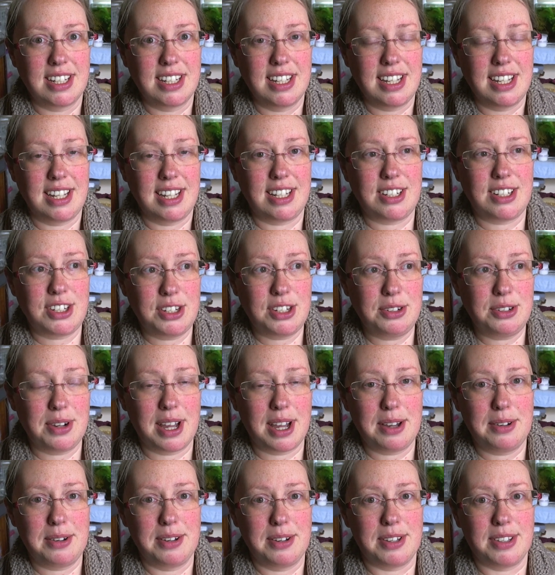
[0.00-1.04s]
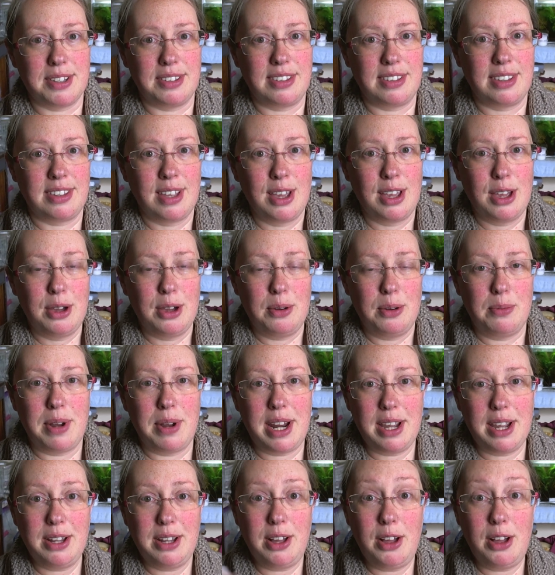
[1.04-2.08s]
in 2 hours. When
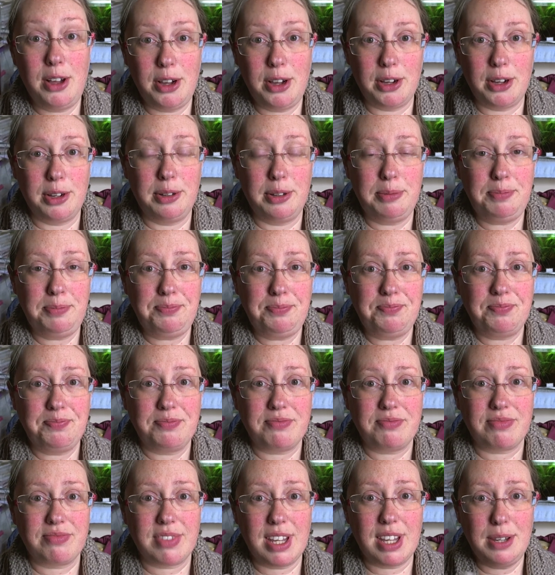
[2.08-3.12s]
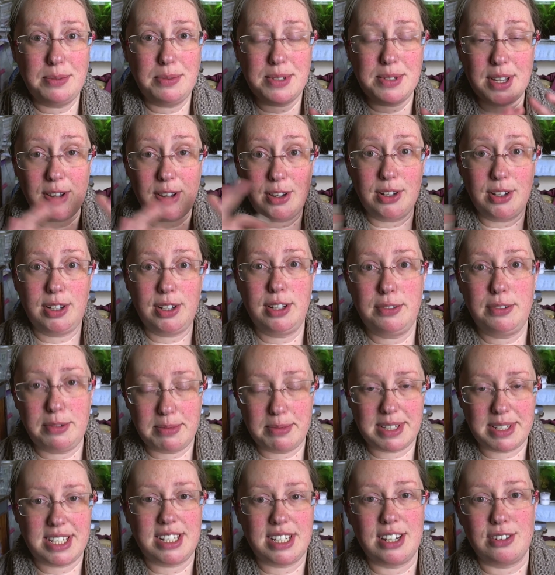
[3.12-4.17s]
I got home, it was all over my
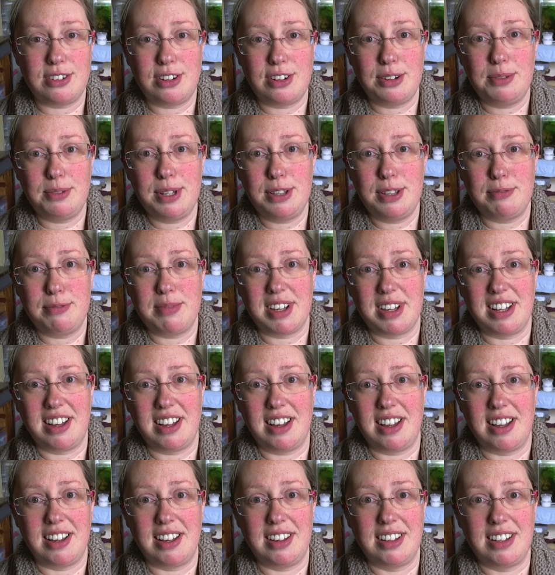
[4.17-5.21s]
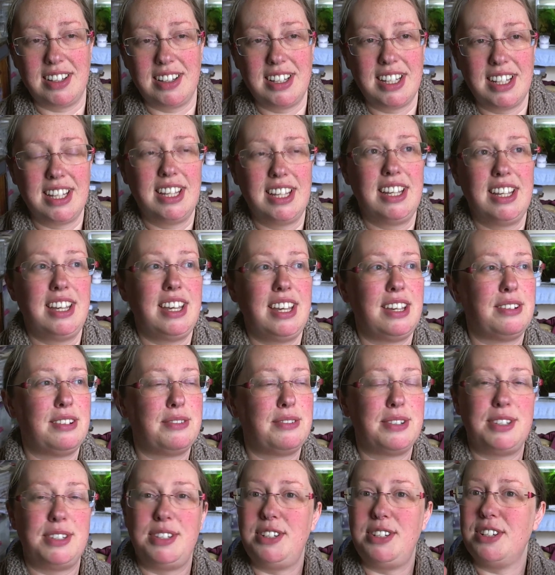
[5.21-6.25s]
steering wheel of my car. It
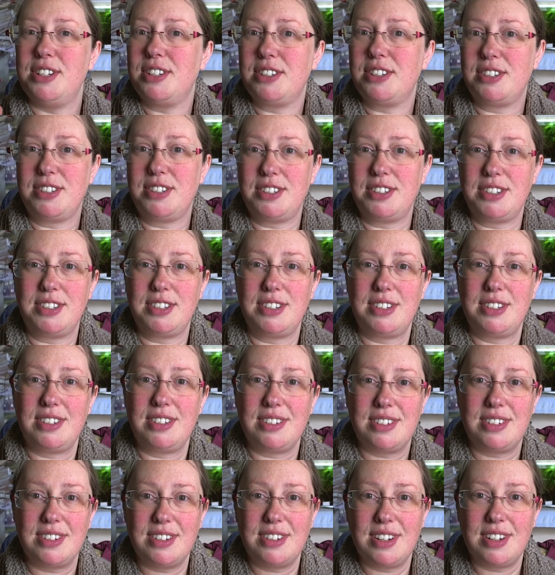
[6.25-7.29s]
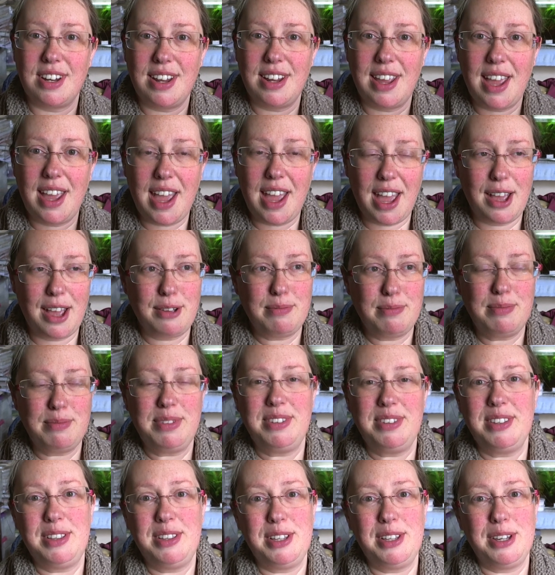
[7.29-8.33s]
was just
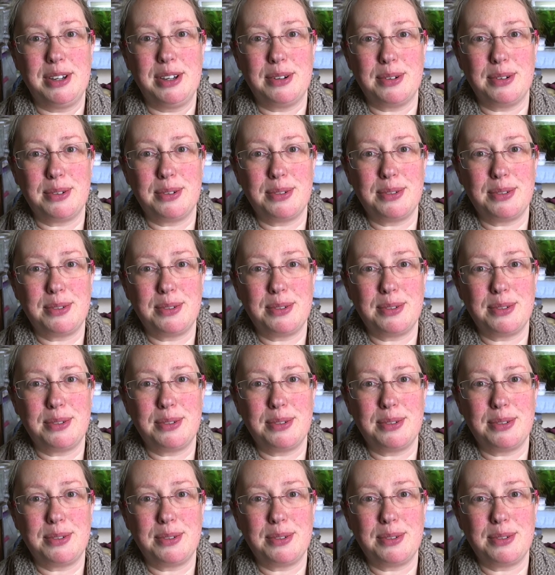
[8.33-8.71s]
absolute